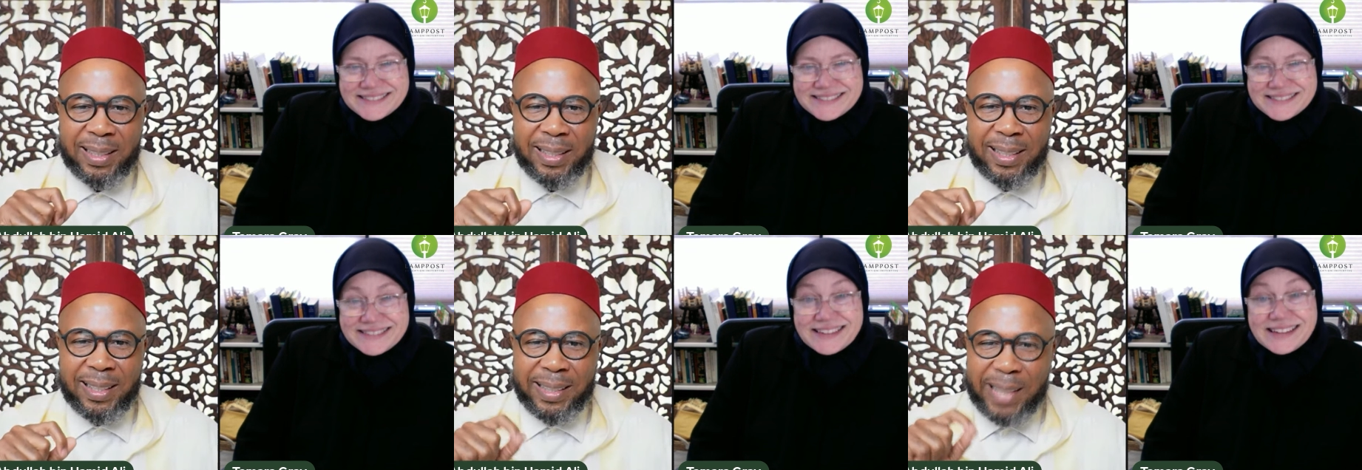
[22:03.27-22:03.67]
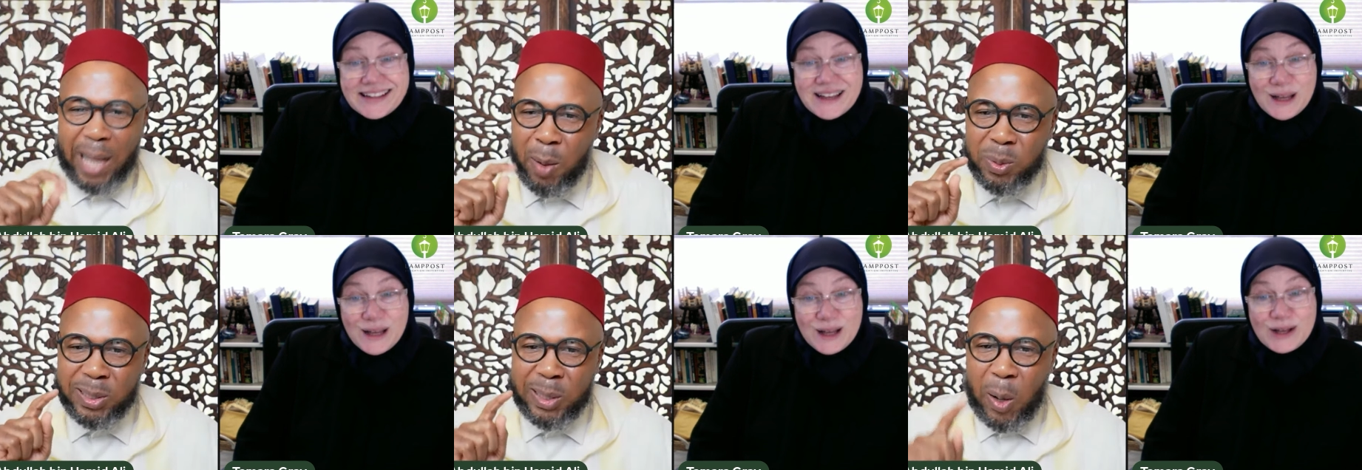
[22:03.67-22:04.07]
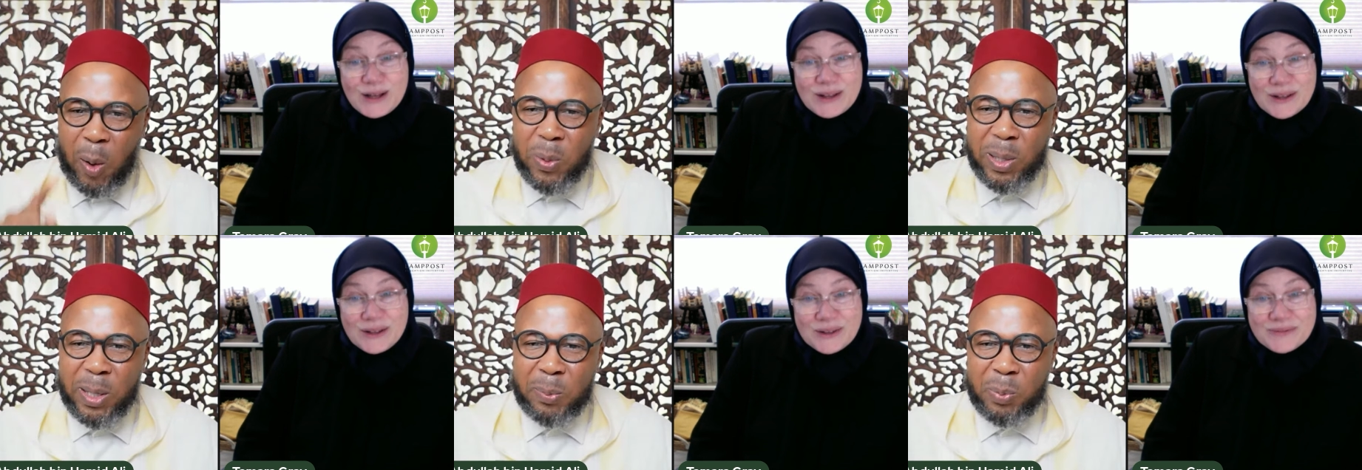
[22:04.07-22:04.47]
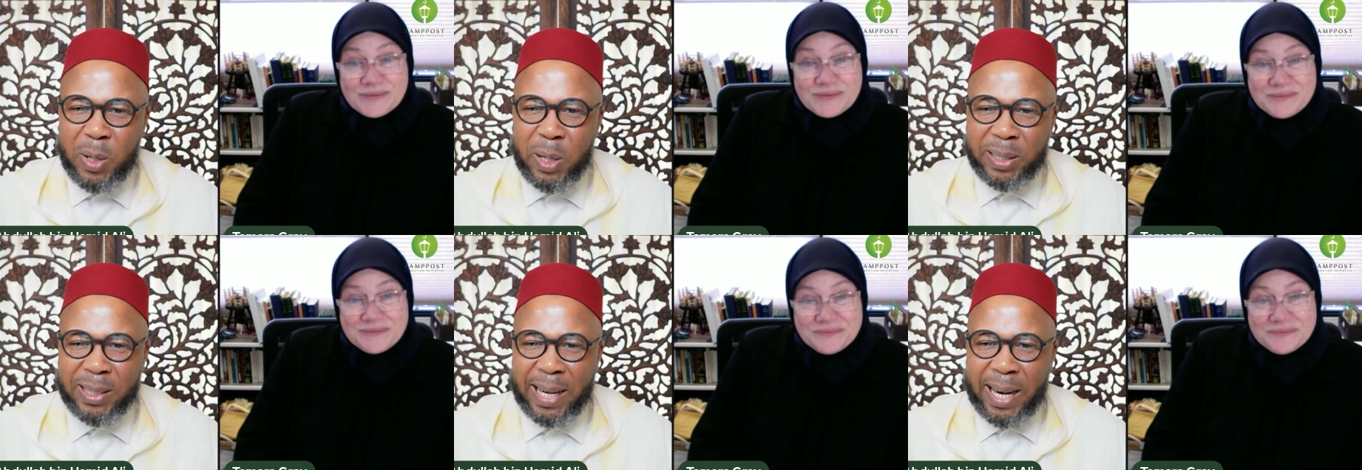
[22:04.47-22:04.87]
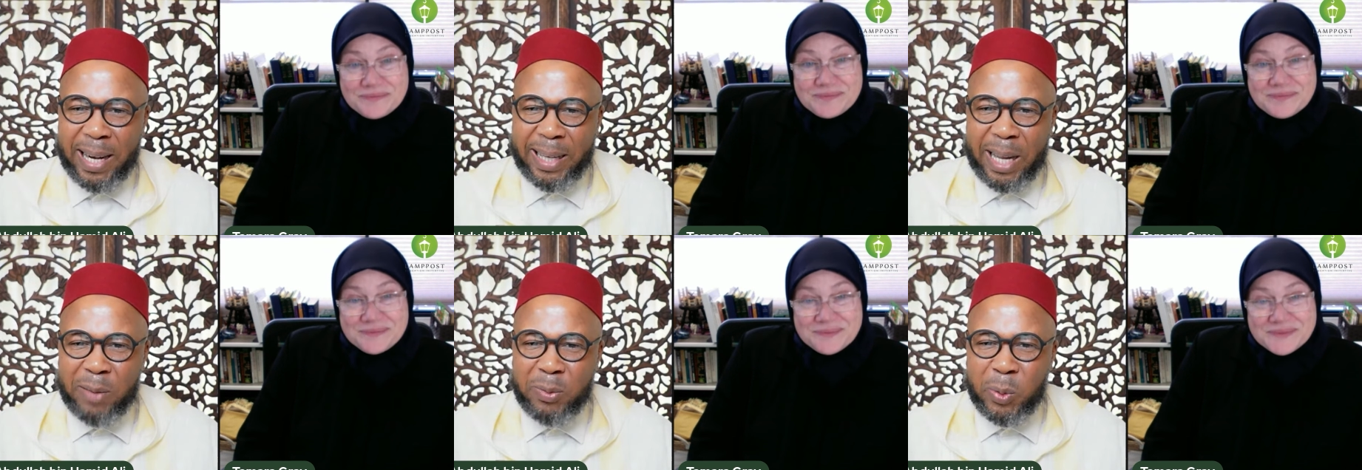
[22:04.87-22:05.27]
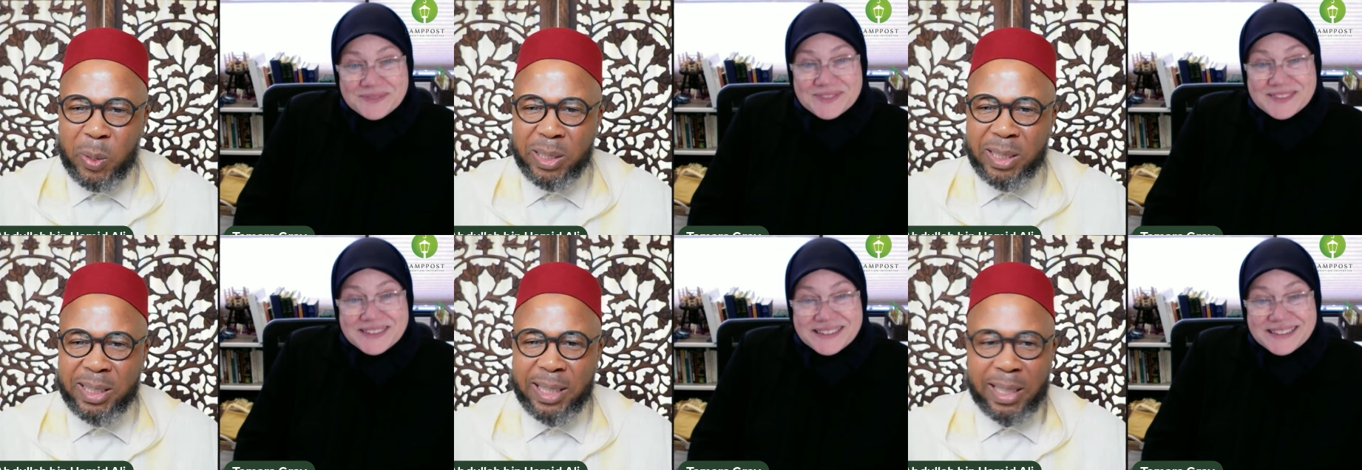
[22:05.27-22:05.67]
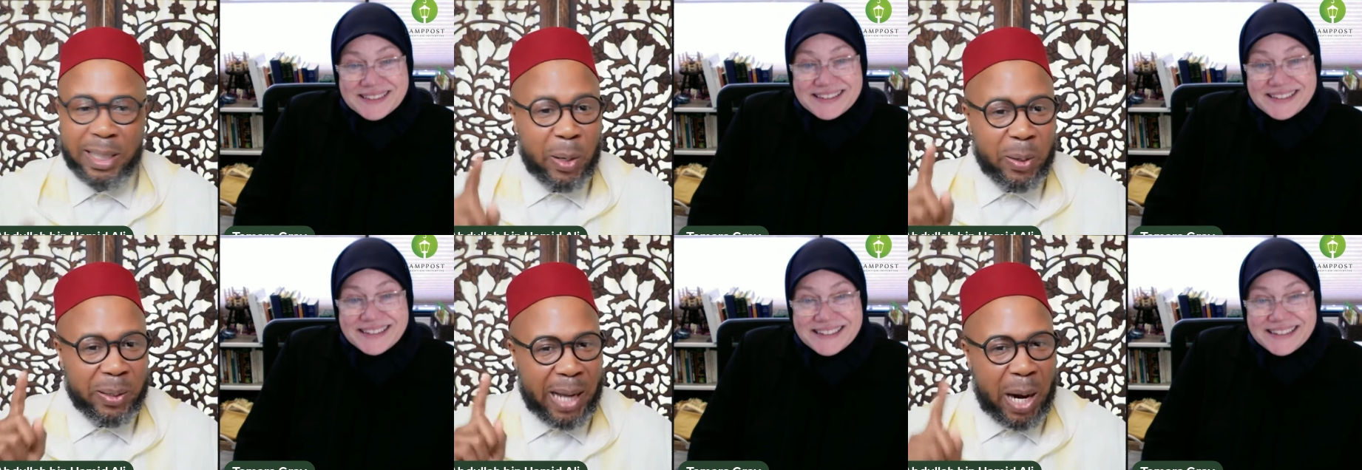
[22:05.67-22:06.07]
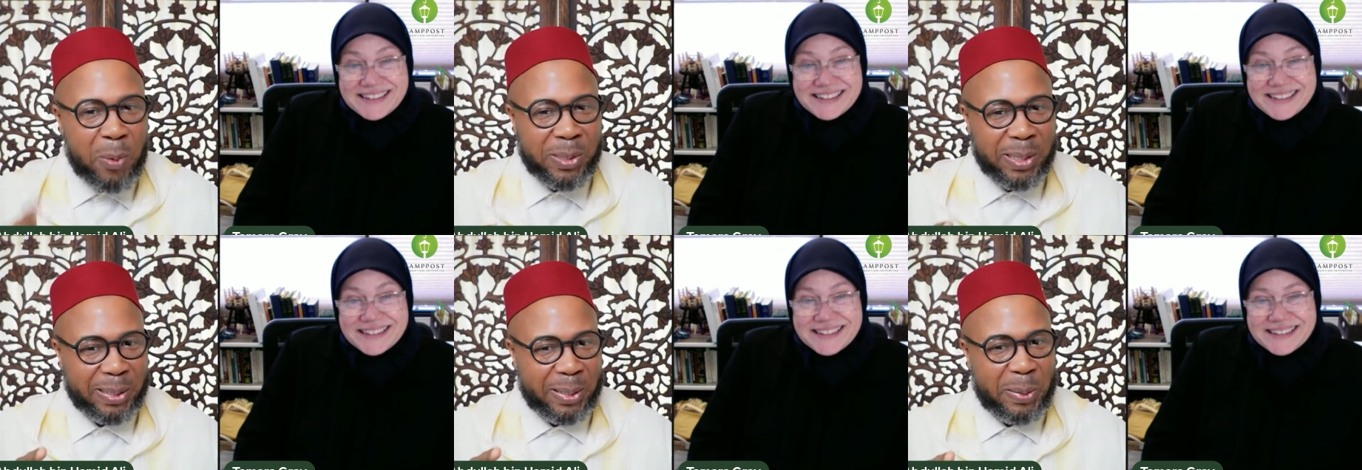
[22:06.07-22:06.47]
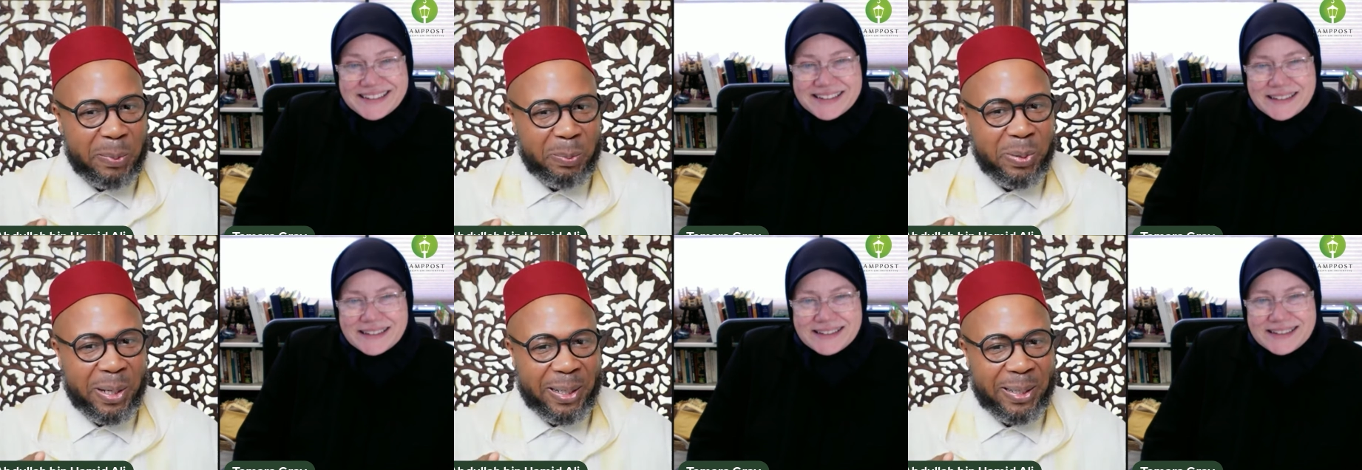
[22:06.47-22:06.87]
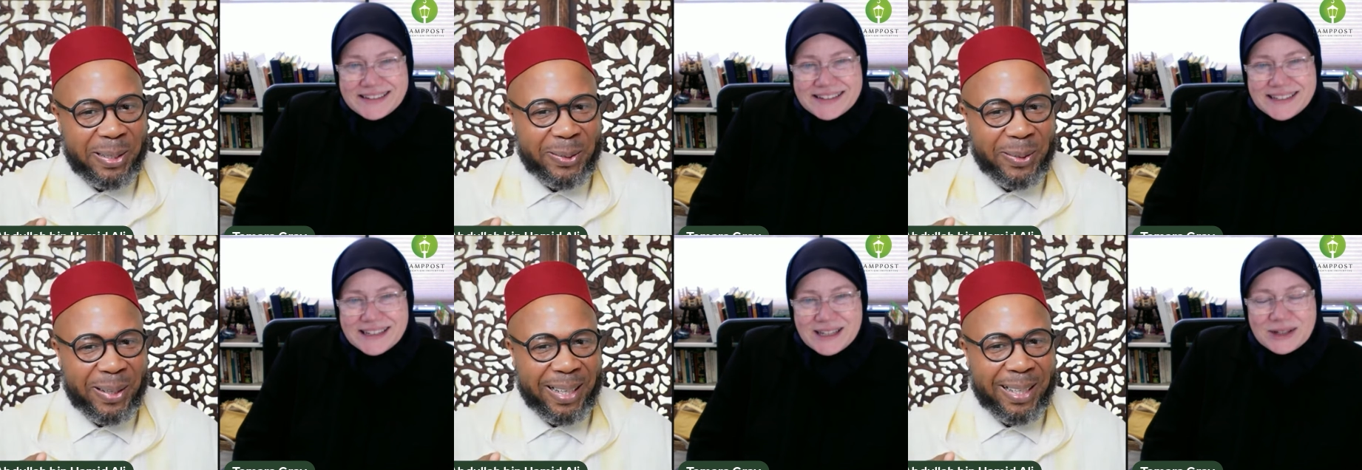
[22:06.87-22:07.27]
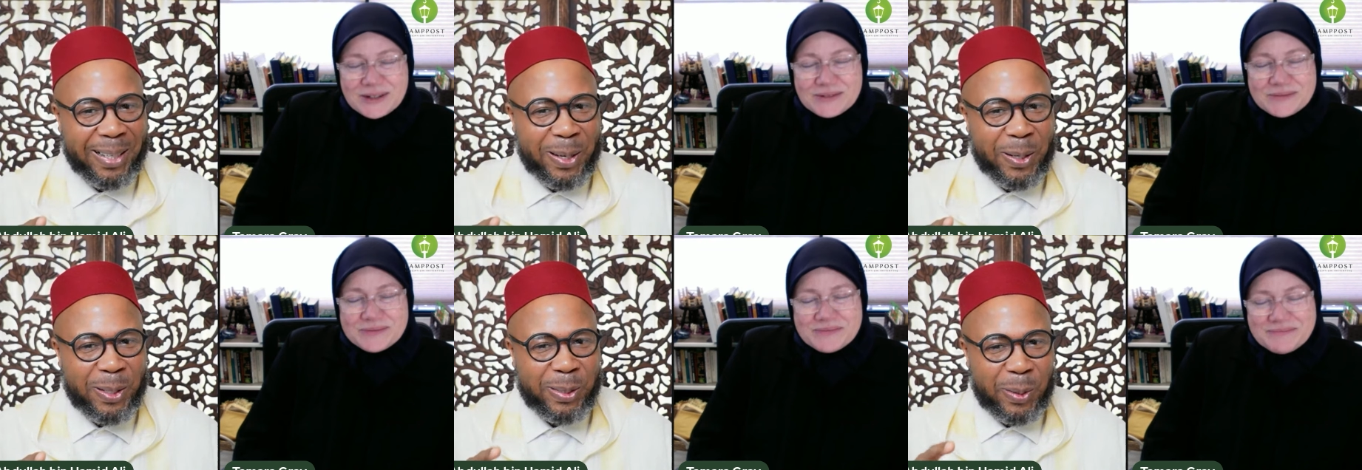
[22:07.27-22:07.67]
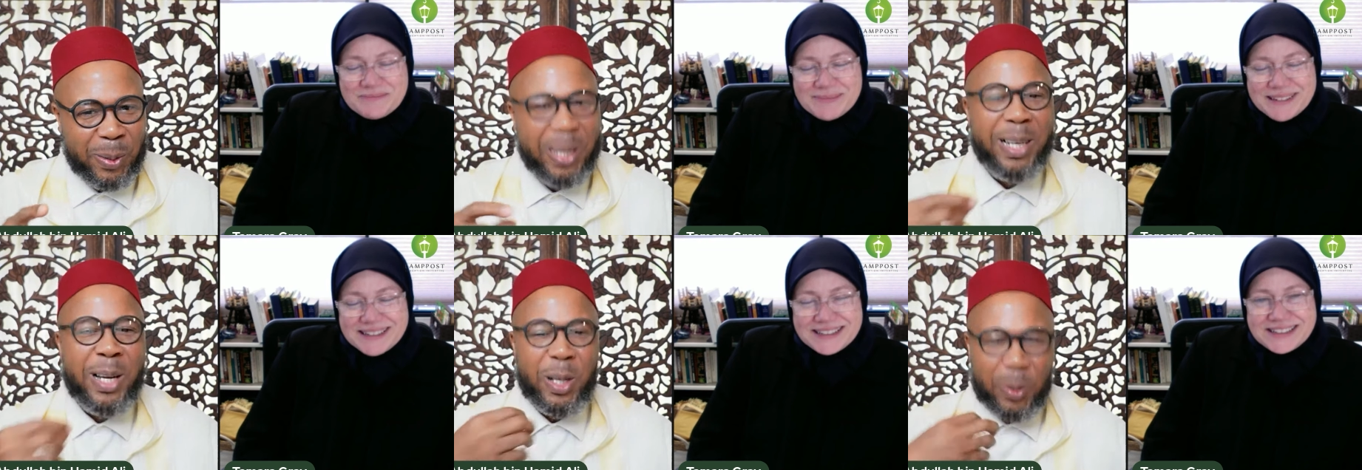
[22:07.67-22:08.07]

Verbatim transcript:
Speaker 1: That was the only book that I gave to her. She said, you know, that was a good book, right? You know, so in other mm-hmm.